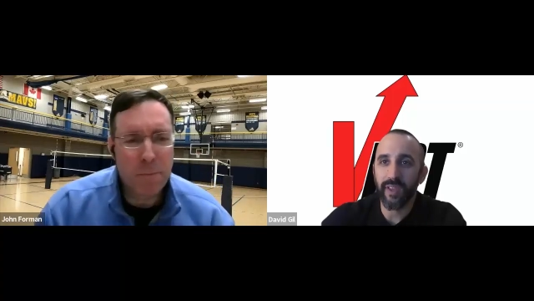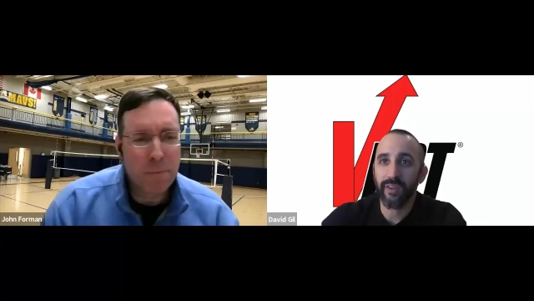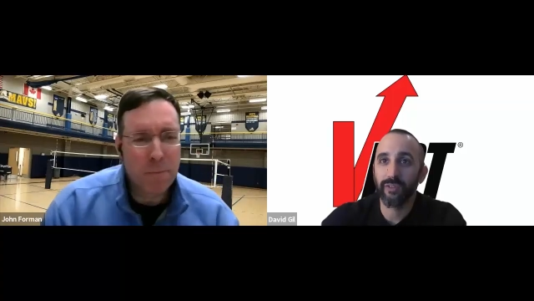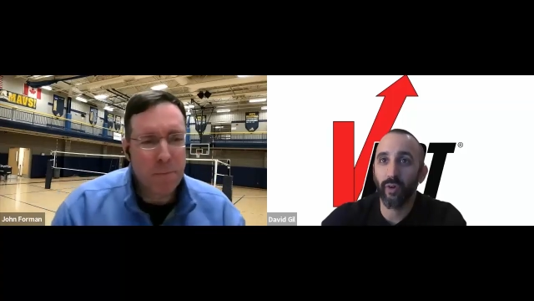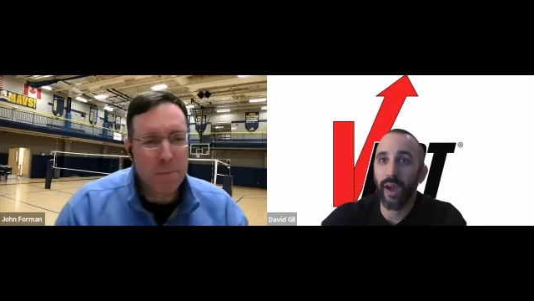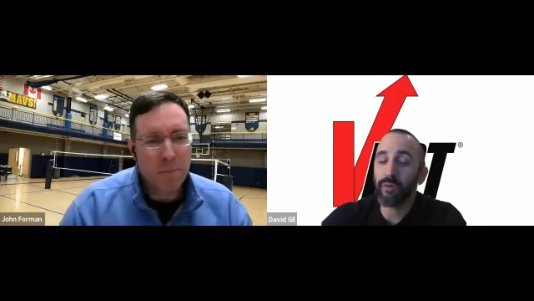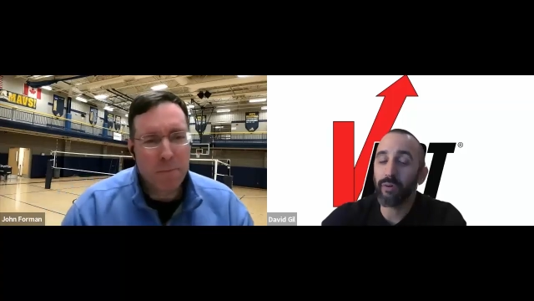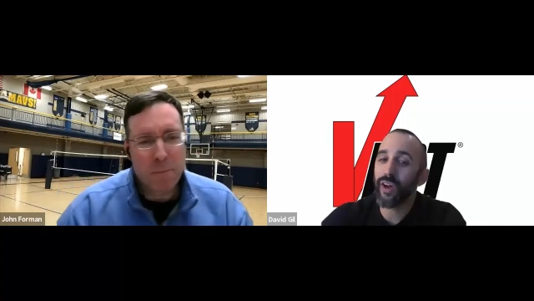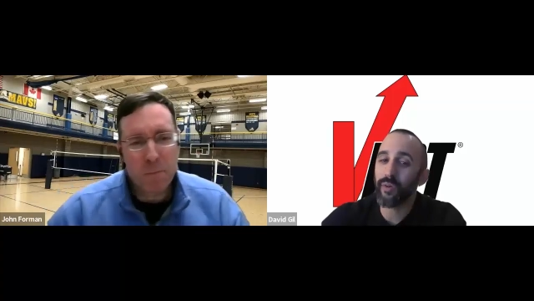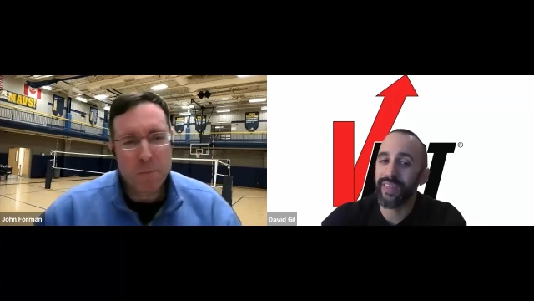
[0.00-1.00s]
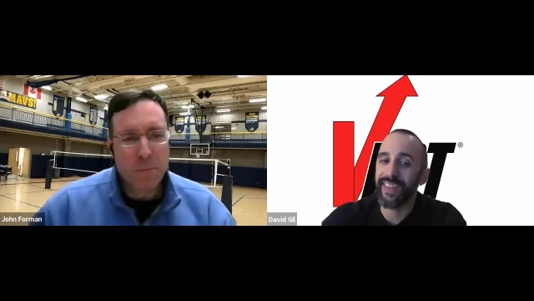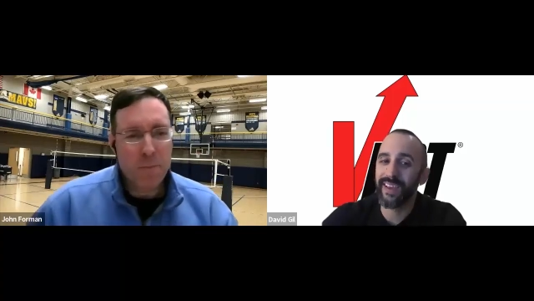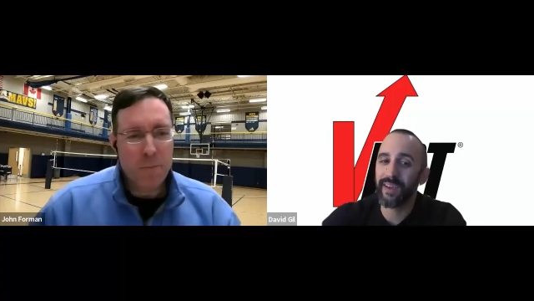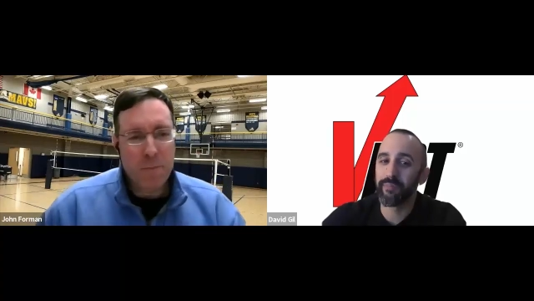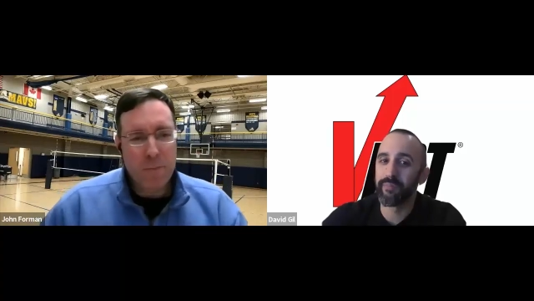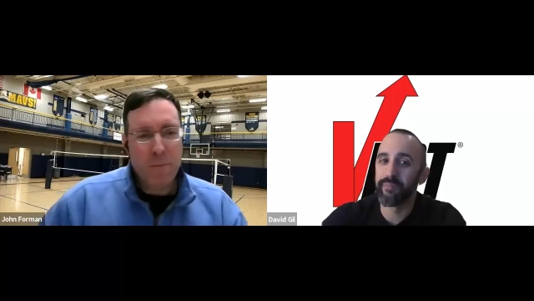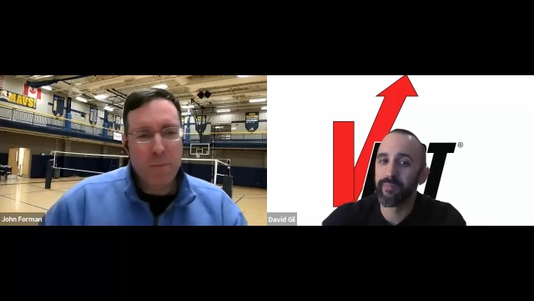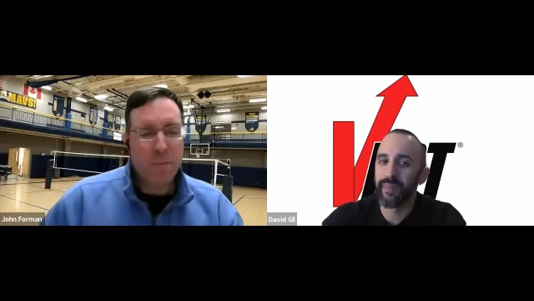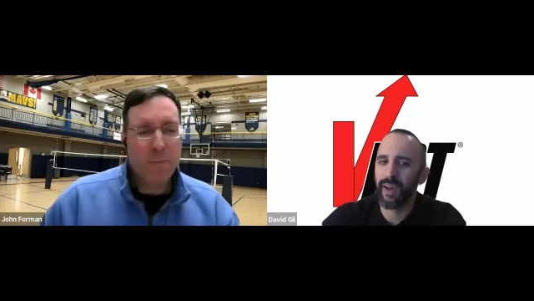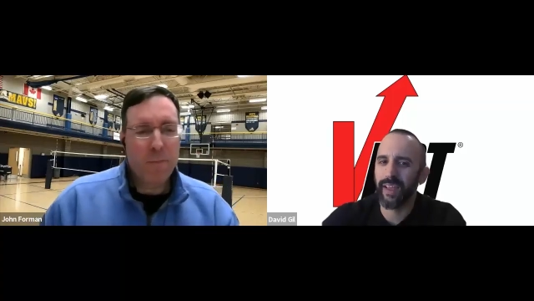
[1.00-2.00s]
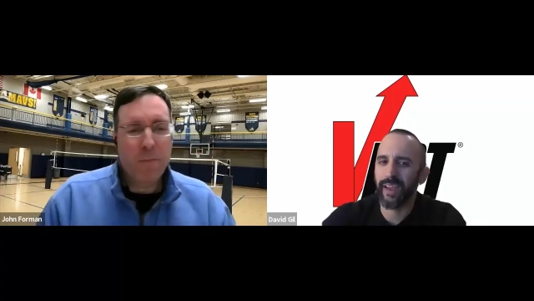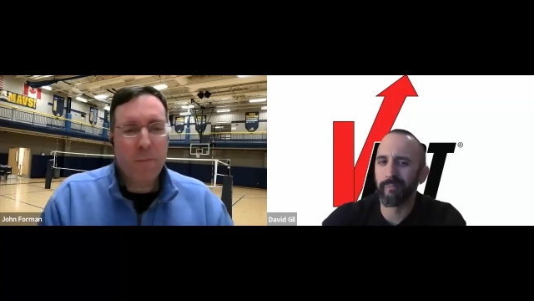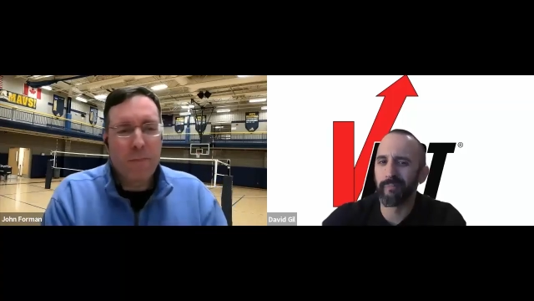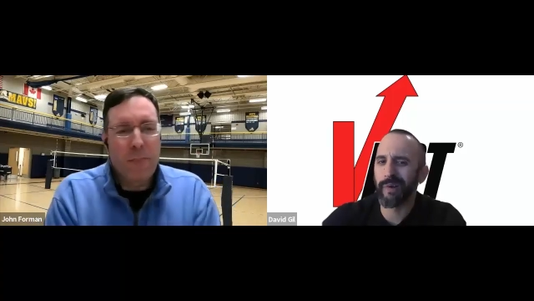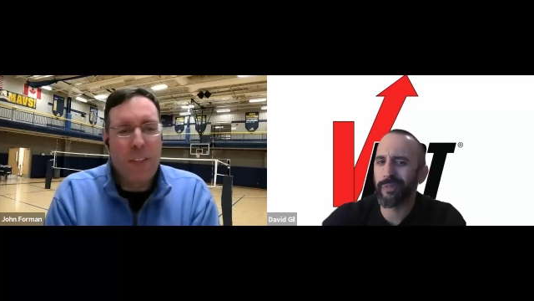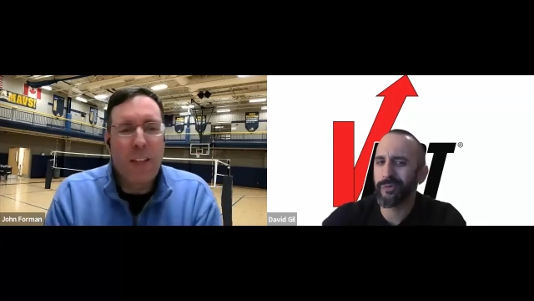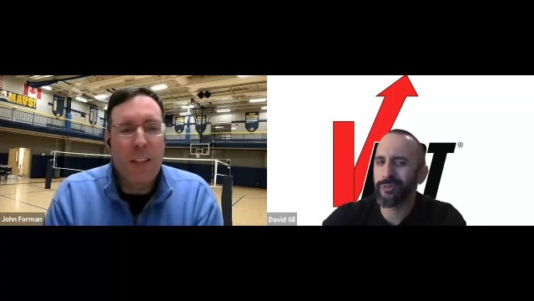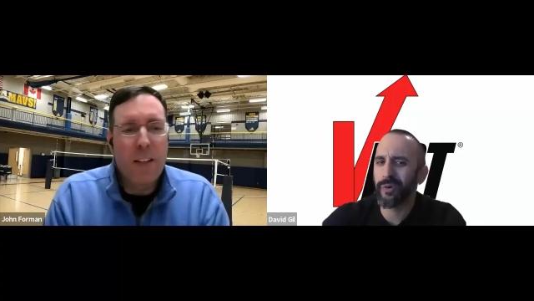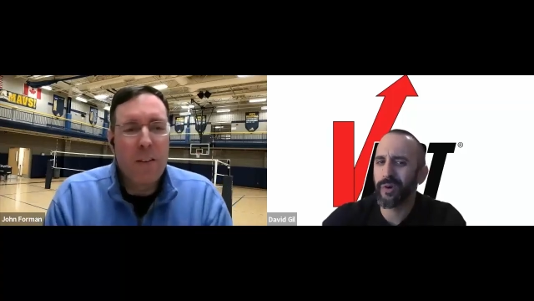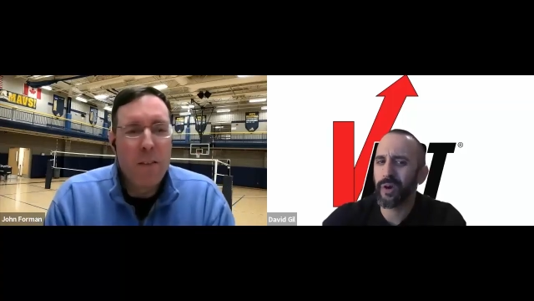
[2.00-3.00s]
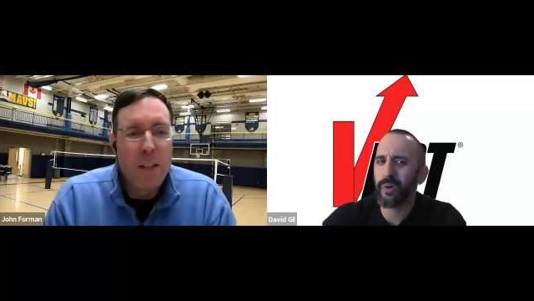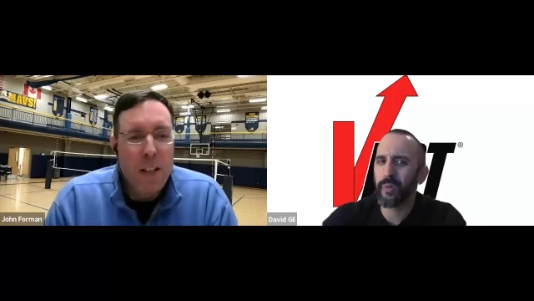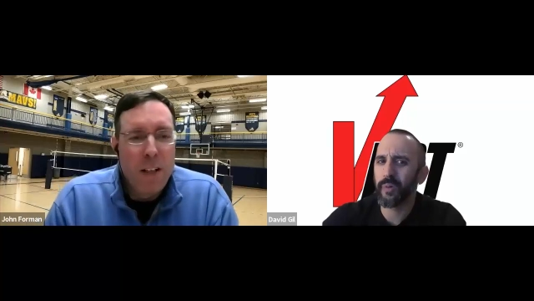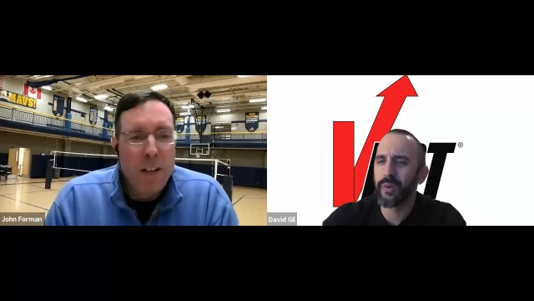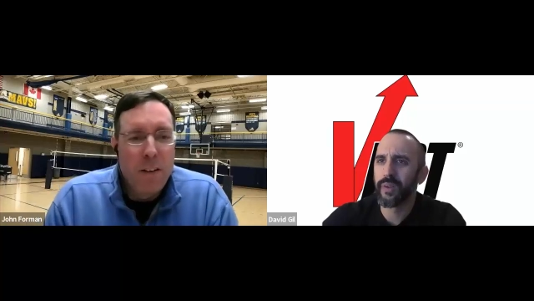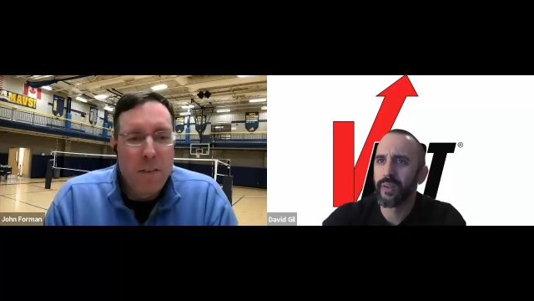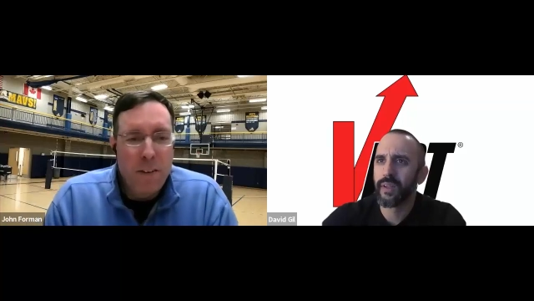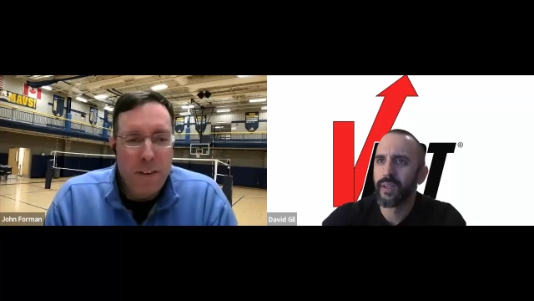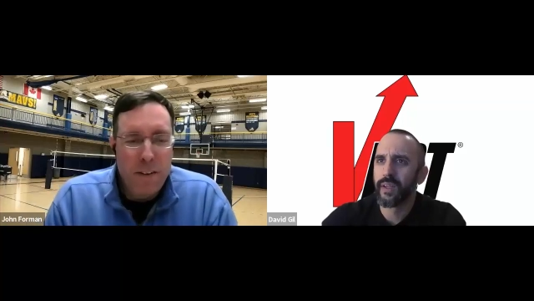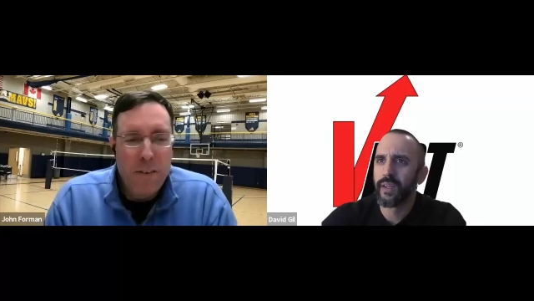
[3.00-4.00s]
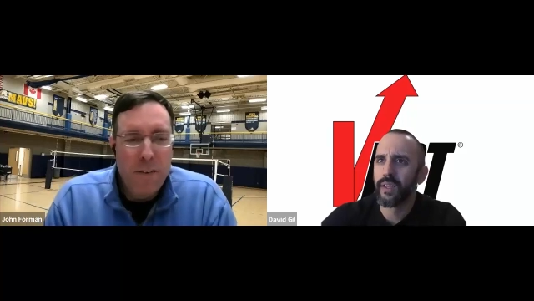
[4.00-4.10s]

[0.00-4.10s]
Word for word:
Speaker 1: So I was on with him like a month or so ago. Uh-huh.